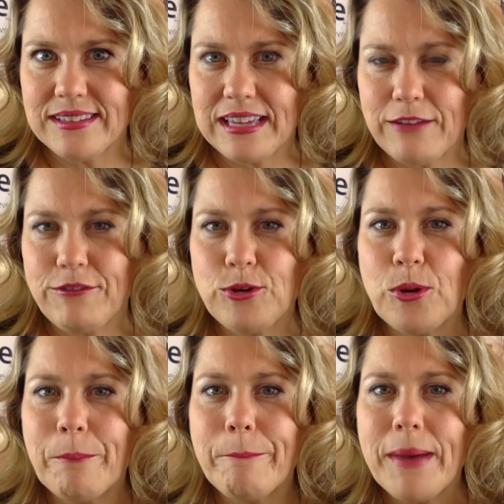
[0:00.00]
If
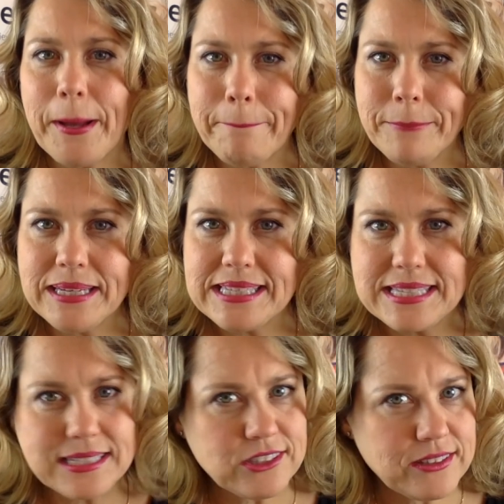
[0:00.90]
your mum is
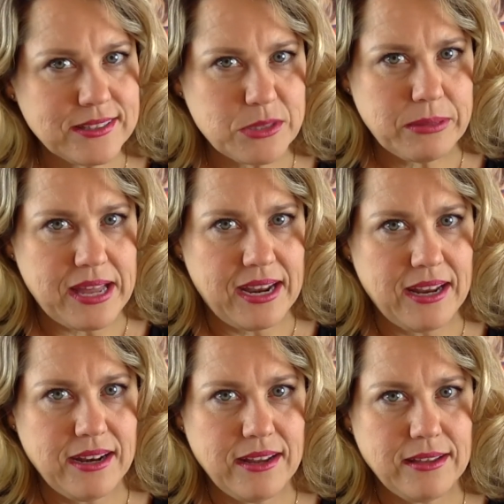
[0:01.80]
still on this
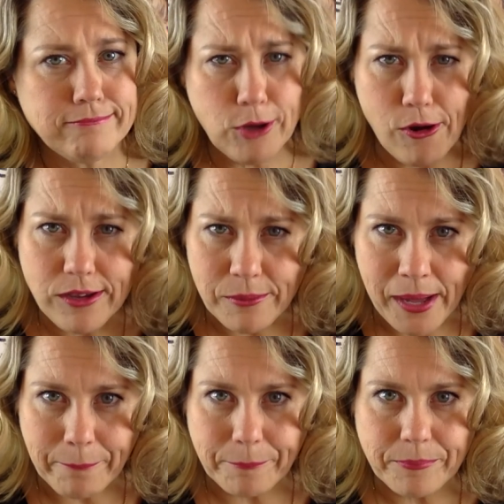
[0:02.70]
planet, call
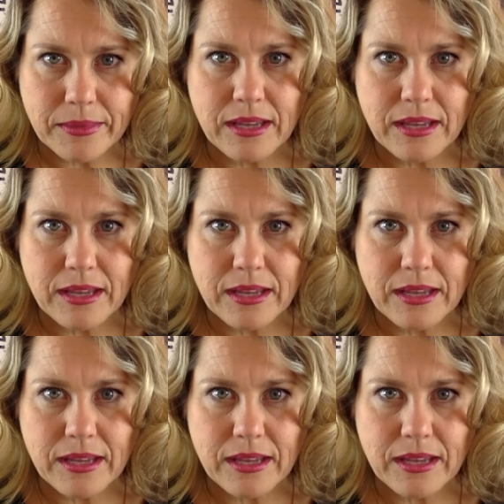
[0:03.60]
your mum.